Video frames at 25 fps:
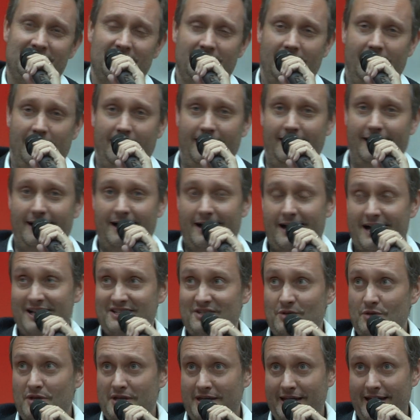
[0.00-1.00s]
And
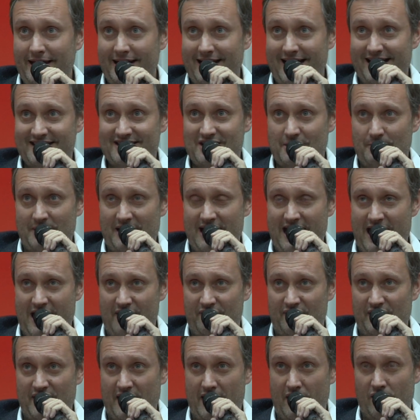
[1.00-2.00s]
so the gig lasted about
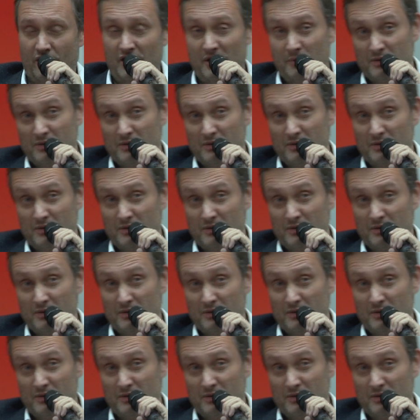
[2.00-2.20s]
half an hour.